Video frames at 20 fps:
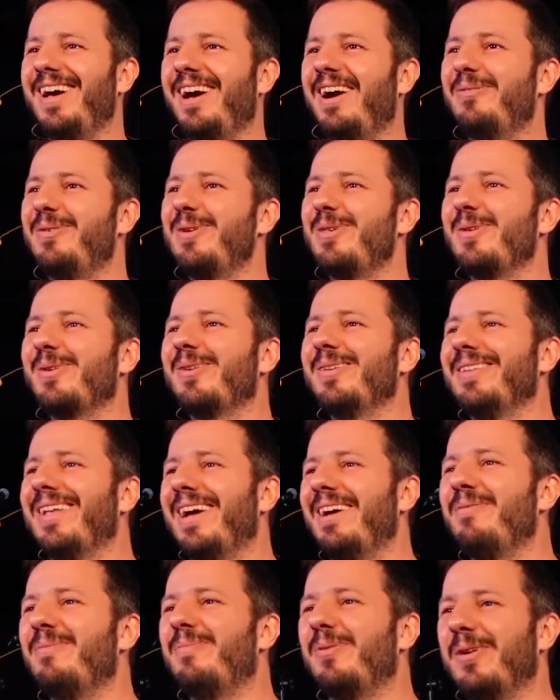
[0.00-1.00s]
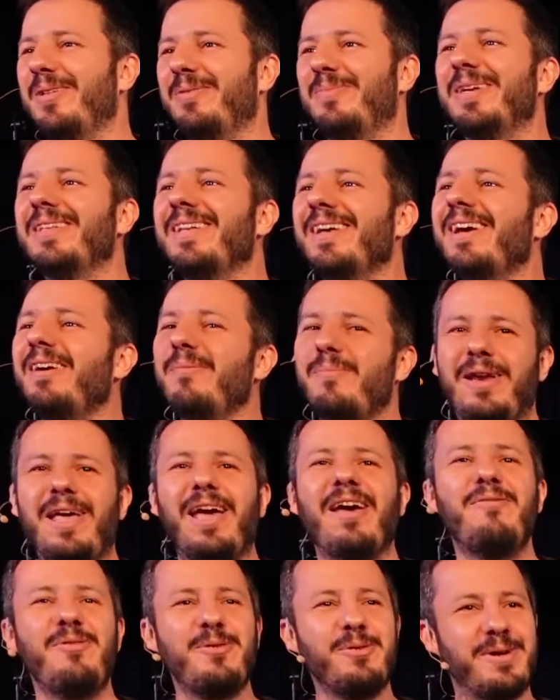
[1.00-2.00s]
I wish I could have a brother, but I
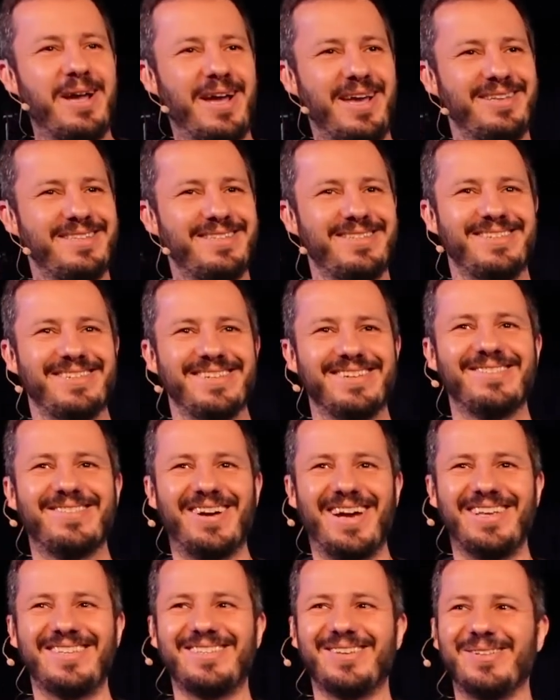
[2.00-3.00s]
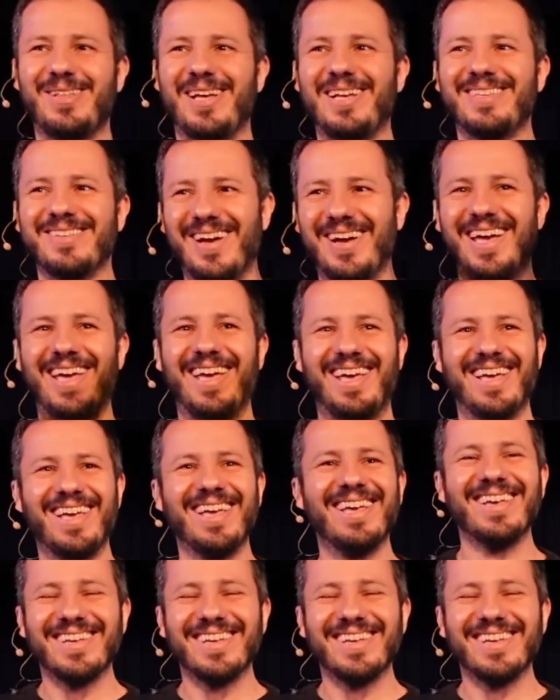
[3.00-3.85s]
have you guys. All right? So that's why.